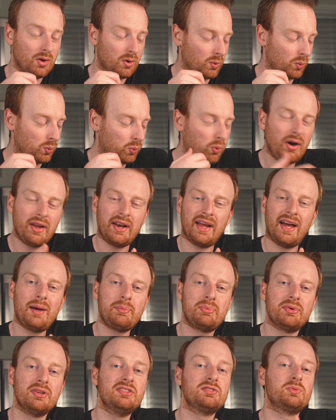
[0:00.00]
what
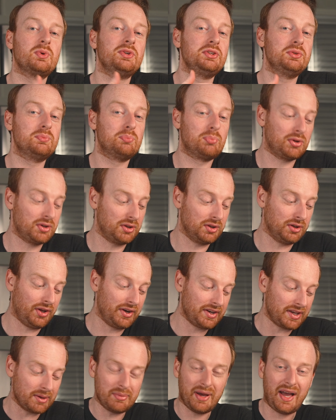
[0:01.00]
happens when you
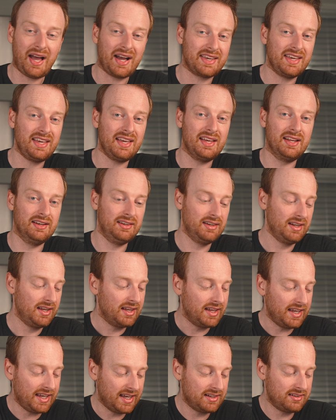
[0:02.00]
plug it back in
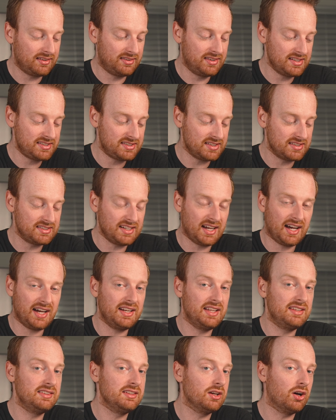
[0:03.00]
and this is not
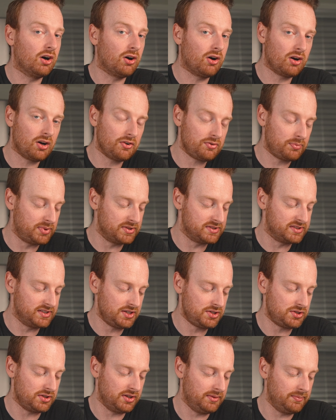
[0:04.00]
in the off
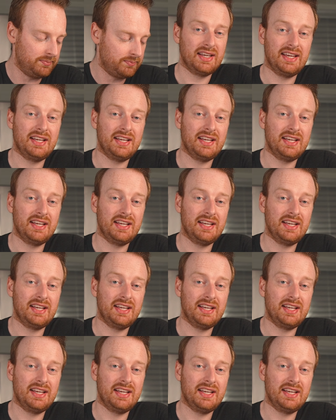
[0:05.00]
position?